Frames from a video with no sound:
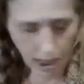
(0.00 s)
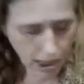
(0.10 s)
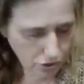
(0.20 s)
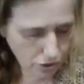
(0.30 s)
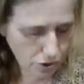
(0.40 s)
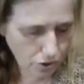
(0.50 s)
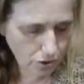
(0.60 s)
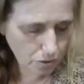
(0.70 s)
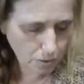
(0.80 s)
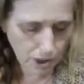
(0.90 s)
in your
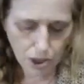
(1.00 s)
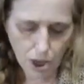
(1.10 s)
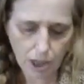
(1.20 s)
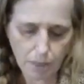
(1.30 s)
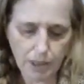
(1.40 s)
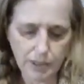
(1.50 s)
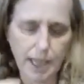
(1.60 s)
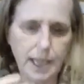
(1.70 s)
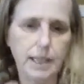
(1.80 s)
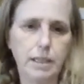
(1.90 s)
journal. We're going to talk about
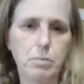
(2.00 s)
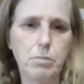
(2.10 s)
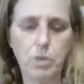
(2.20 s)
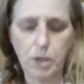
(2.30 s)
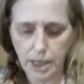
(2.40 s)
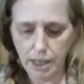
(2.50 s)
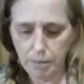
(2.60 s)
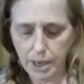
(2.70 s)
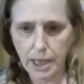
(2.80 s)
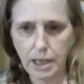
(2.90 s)
that a little more in a
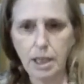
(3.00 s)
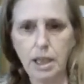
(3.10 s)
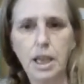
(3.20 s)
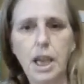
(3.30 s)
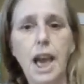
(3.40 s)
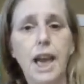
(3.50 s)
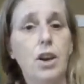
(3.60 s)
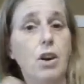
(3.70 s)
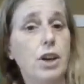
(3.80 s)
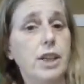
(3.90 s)
minute. An
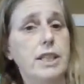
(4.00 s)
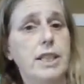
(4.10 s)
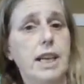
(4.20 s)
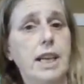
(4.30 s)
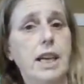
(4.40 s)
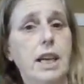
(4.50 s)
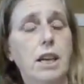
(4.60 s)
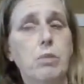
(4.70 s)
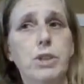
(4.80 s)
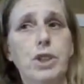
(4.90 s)
artist date,
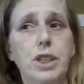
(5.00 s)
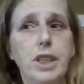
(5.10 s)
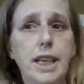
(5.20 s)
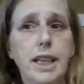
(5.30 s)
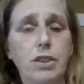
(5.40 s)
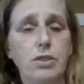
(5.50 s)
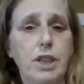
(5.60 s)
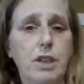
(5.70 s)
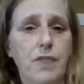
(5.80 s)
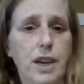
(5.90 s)
which is taking
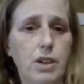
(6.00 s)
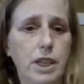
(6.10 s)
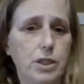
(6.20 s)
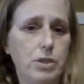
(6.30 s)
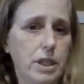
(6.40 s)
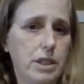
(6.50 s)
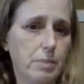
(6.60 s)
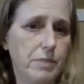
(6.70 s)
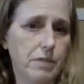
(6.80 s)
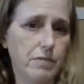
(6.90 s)
yourself out and doing
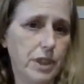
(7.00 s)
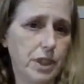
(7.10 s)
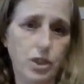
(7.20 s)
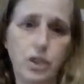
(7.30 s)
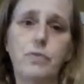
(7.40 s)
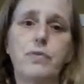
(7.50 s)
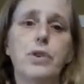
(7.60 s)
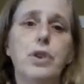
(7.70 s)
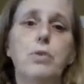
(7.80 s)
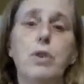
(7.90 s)
something fun just for
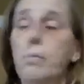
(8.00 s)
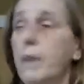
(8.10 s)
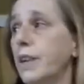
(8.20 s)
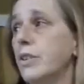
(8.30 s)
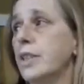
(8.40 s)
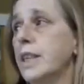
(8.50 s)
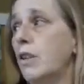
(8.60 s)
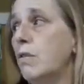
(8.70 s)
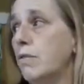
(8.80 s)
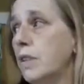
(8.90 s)
you all by
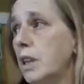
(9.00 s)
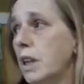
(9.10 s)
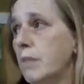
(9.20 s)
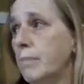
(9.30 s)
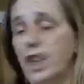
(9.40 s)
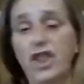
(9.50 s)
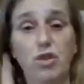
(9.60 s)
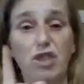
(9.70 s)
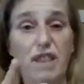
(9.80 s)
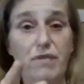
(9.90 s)
yourself because
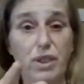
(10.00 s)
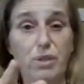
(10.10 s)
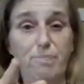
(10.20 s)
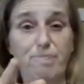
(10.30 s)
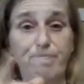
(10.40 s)
you love you.